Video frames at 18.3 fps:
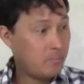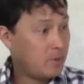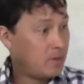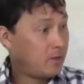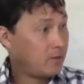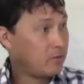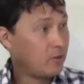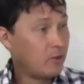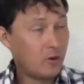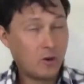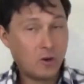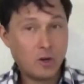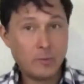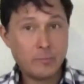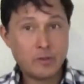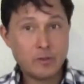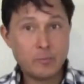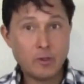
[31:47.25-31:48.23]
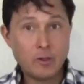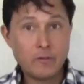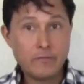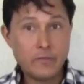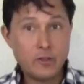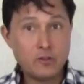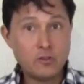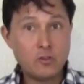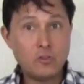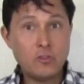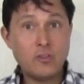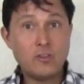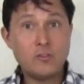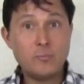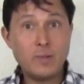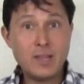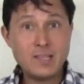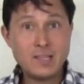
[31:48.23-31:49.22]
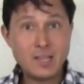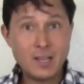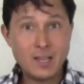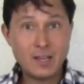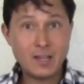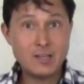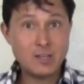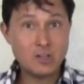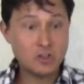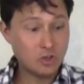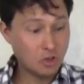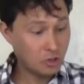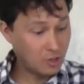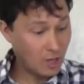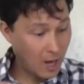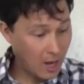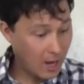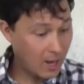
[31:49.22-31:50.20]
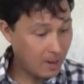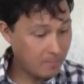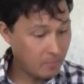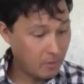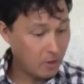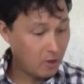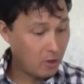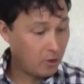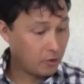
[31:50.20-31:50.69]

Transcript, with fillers: Because of the Hurom smaller feed chute, this may take additional time,